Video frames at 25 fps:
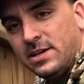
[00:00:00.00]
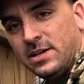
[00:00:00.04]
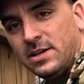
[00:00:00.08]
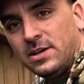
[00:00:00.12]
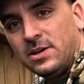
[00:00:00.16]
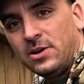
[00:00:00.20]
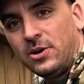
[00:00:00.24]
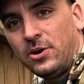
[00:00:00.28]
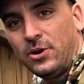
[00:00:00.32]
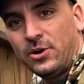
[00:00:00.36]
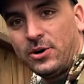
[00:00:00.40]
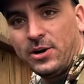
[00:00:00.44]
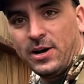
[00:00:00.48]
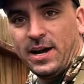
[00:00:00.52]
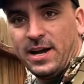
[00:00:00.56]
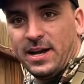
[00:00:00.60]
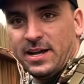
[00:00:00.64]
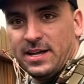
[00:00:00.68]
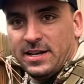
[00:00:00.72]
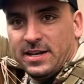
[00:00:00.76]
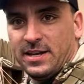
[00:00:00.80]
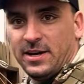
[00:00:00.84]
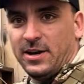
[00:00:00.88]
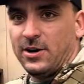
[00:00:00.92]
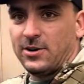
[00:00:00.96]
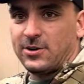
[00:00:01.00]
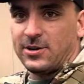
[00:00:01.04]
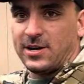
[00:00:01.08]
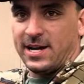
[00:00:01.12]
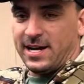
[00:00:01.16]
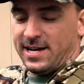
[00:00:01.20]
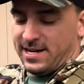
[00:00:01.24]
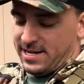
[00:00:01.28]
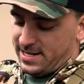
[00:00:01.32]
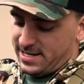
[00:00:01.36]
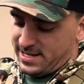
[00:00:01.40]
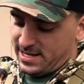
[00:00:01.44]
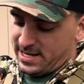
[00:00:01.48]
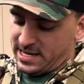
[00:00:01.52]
All right, all right.